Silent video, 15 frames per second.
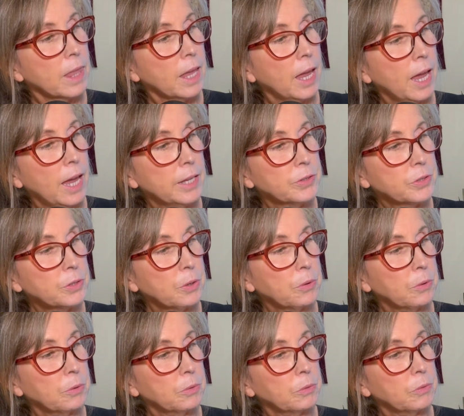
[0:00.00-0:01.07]
And
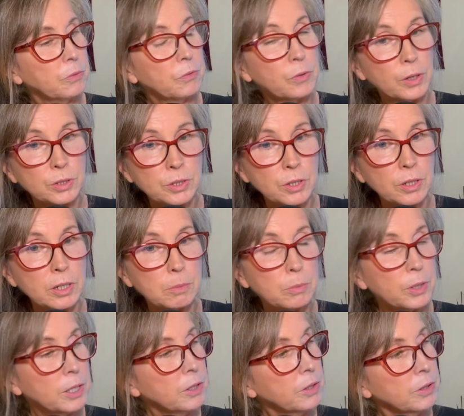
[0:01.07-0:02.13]
so first you're going to
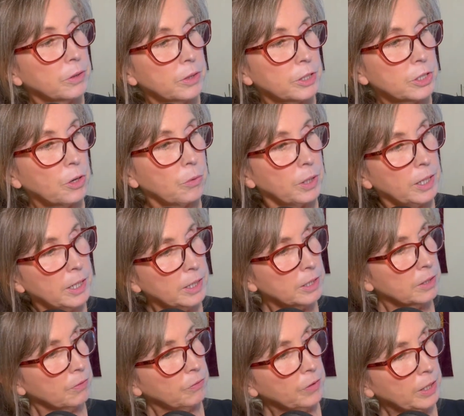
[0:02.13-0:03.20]
bring each
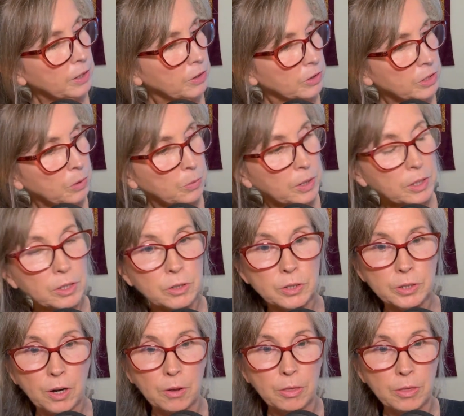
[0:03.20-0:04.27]
finger, so we're going to use
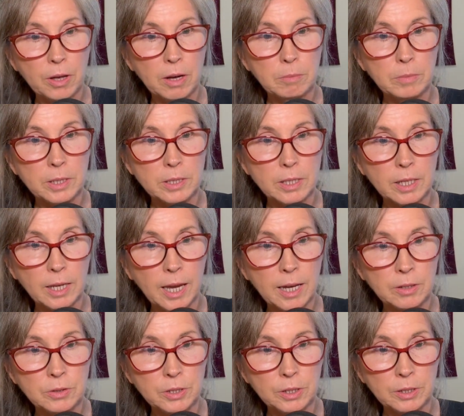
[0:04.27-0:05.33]
our thumb as the
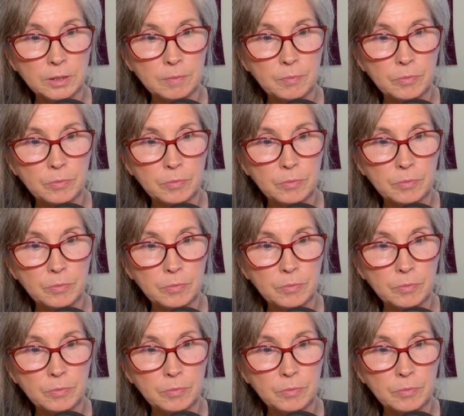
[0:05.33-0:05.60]
counter.